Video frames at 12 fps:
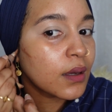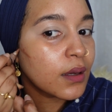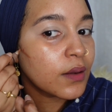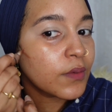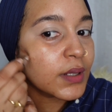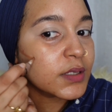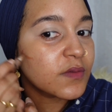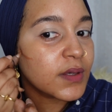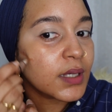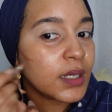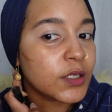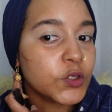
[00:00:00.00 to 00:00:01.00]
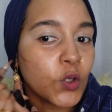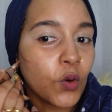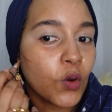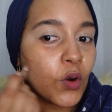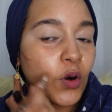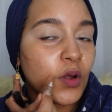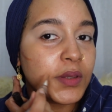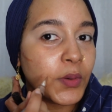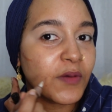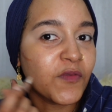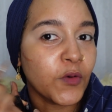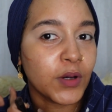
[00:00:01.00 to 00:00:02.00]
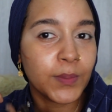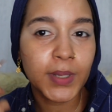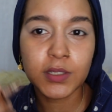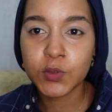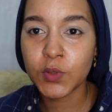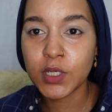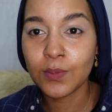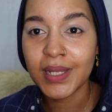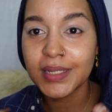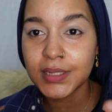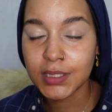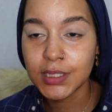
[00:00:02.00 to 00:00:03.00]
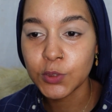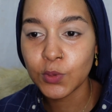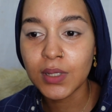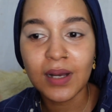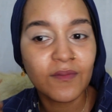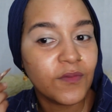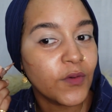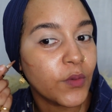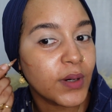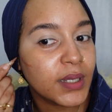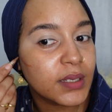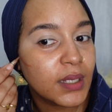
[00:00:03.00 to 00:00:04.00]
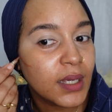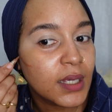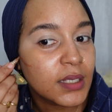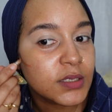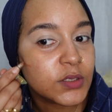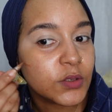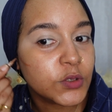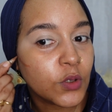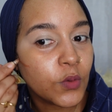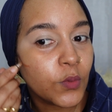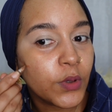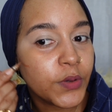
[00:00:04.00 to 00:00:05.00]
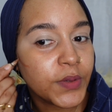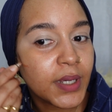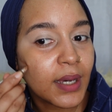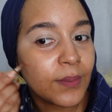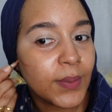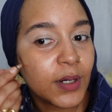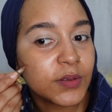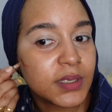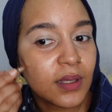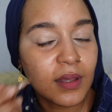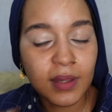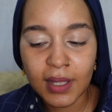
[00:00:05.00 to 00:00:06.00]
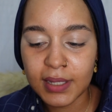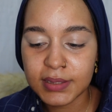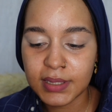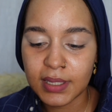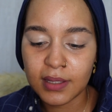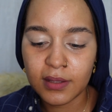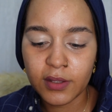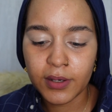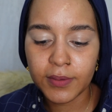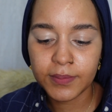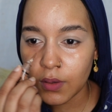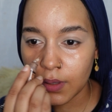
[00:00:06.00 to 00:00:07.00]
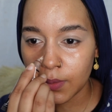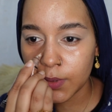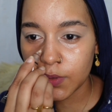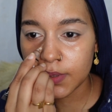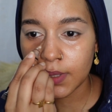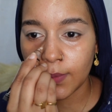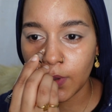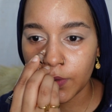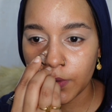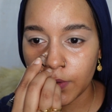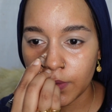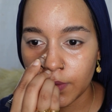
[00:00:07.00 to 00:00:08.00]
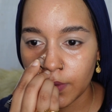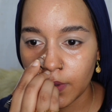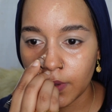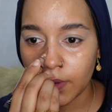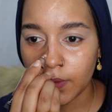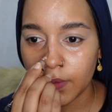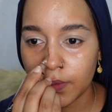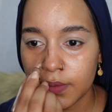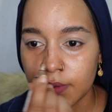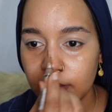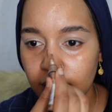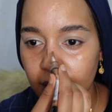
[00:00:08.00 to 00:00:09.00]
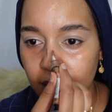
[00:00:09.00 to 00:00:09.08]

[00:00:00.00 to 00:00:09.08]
And right over here, don't go all the way forward, because when you blend it, it will come forward. So don't worry about that either. You can do some on your nose,